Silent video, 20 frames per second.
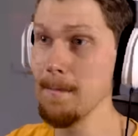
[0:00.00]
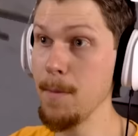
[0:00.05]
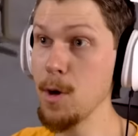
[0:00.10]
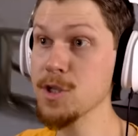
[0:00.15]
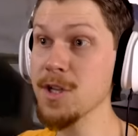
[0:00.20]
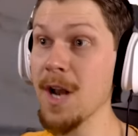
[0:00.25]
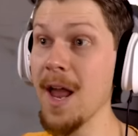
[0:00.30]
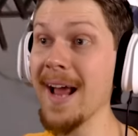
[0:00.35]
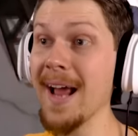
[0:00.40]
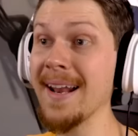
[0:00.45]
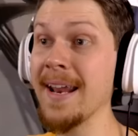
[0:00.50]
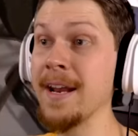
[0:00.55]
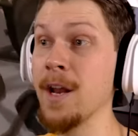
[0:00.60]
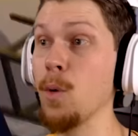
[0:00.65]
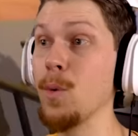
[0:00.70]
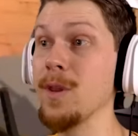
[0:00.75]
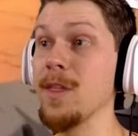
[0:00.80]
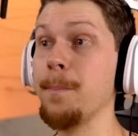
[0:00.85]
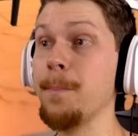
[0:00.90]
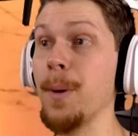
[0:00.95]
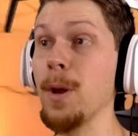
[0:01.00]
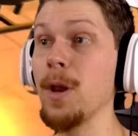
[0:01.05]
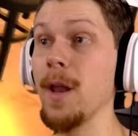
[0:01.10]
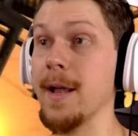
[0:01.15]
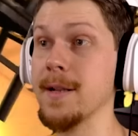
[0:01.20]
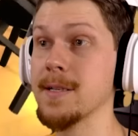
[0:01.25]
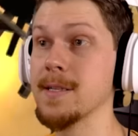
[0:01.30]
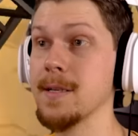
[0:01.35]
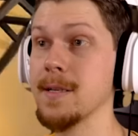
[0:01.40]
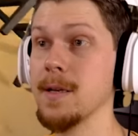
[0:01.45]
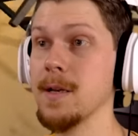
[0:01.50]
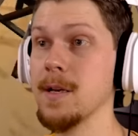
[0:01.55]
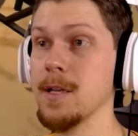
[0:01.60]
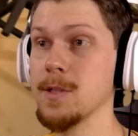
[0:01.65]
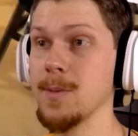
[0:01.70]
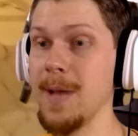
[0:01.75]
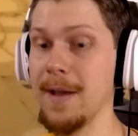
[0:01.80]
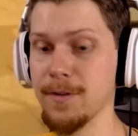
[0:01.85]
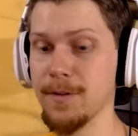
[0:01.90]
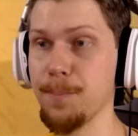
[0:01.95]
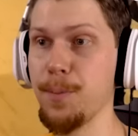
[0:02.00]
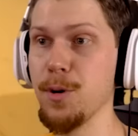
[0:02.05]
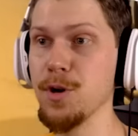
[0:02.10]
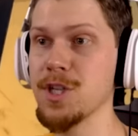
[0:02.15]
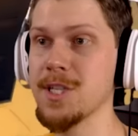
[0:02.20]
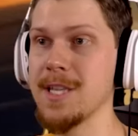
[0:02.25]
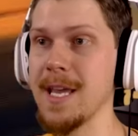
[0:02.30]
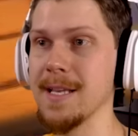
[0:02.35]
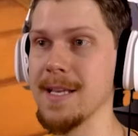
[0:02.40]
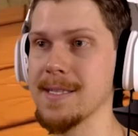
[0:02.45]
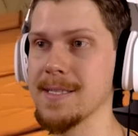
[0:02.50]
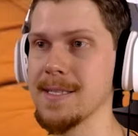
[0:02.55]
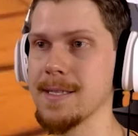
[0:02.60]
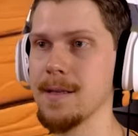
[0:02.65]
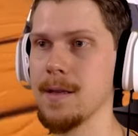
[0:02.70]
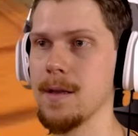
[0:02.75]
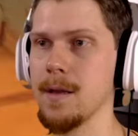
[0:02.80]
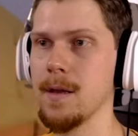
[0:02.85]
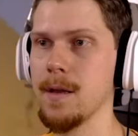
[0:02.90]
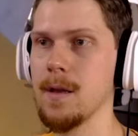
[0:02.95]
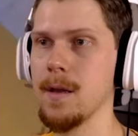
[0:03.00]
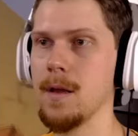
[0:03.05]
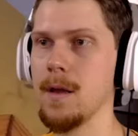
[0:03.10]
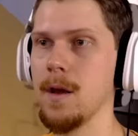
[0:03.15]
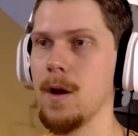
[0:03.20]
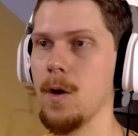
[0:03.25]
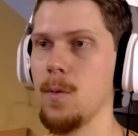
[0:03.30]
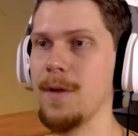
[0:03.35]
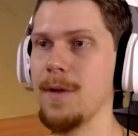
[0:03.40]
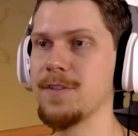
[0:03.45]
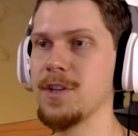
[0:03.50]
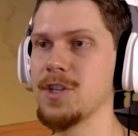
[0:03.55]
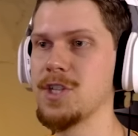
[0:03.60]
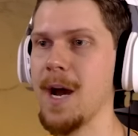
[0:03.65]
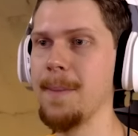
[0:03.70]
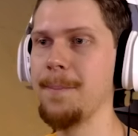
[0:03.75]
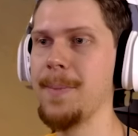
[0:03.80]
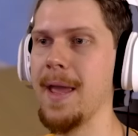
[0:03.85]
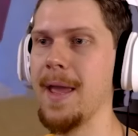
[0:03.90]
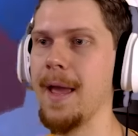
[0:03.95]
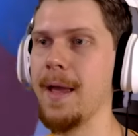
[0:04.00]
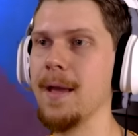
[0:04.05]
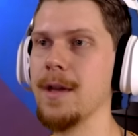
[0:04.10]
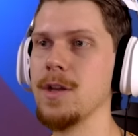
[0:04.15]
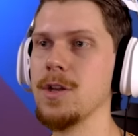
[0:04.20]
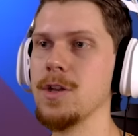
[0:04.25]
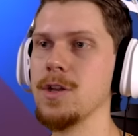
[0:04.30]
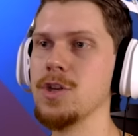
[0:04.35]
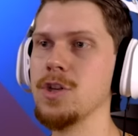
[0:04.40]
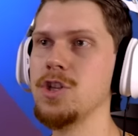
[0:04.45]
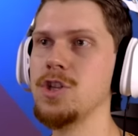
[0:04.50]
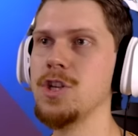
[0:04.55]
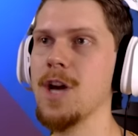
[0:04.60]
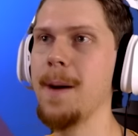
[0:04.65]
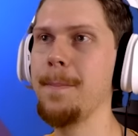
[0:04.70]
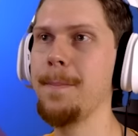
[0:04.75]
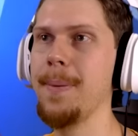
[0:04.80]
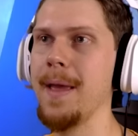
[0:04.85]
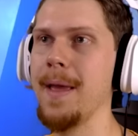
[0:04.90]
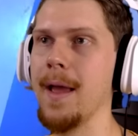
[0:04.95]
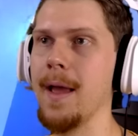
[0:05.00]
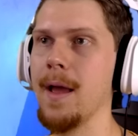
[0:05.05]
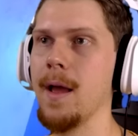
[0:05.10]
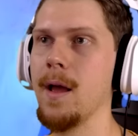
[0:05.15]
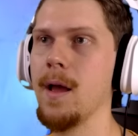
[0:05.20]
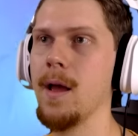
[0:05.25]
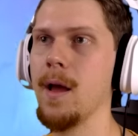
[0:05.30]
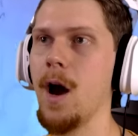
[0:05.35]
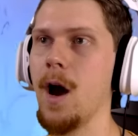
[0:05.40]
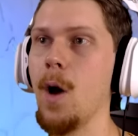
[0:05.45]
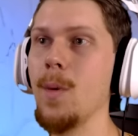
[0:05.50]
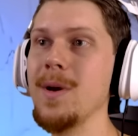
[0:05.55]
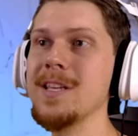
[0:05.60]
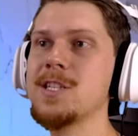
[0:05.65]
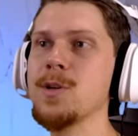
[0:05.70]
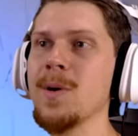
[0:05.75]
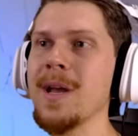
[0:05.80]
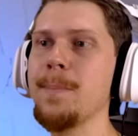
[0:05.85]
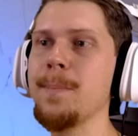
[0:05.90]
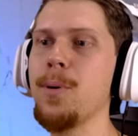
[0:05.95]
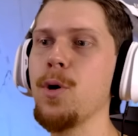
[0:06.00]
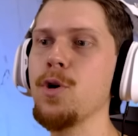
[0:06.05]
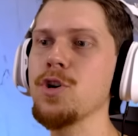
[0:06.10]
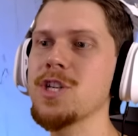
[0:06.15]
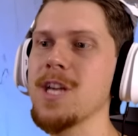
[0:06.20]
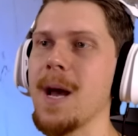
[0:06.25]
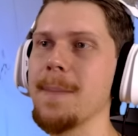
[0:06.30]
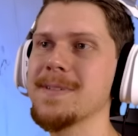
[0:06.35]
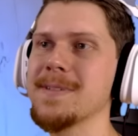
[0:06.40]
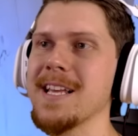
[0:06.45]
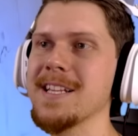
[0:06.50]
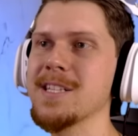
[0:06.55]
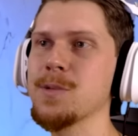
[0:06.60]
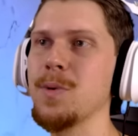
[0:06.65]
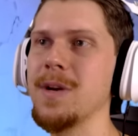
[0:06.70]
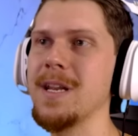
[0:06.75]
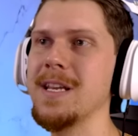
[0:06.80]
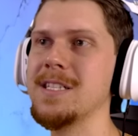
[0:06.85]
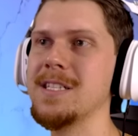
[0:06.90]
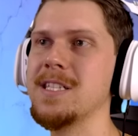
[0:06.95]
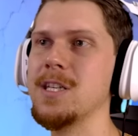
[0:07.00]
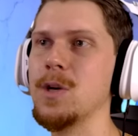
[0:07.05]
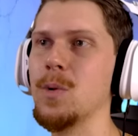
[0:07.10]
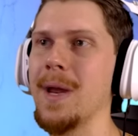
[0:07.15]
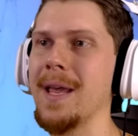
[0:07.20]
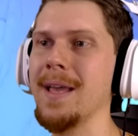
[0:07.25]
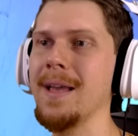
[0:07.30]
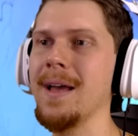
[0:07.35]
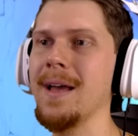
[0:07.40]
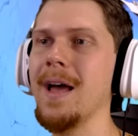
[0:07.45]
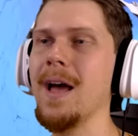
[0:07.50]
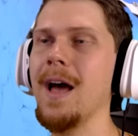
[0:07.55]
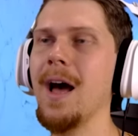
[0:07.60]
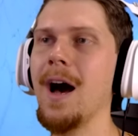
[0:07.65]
Most likely not with a bullet. So we have to push this. We have to jump here. Jump here. Oh, he's doing push-ups. That's what he's doing.